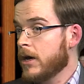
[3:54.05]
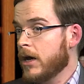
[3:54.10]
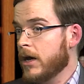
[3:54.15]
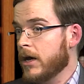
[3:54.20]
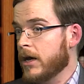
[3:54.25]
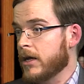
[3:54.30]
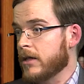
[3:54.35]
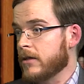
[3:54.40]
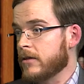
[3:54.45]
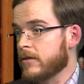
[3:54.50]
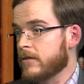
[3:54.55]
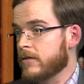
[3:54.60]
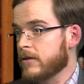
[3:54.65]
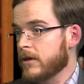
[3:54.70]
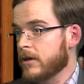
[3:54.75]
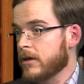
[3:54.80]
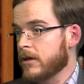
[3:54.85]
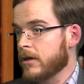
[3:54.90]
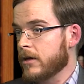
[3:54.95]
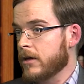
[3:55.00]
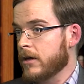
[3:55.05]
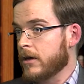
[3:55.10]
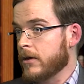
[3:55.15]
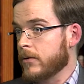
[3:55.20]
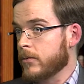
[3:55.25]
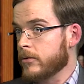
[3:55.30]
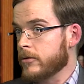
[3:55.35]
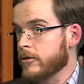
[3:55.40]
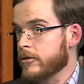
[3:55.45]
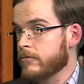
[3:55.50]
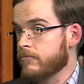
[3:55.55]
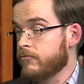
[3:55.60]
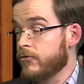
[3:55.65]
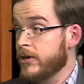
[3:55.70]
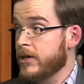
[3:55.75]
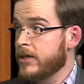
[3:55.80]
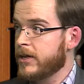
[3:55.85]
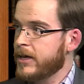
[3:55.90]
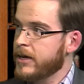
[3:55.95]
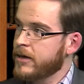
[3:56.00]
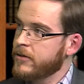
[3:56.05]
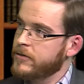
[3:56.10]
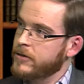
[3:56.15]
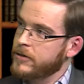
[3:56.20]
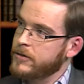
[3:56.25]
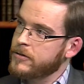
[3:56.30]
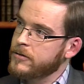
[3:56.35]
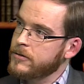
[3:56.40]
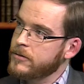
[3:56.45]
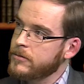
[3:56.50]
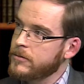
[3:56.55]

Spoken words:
And I was re-elected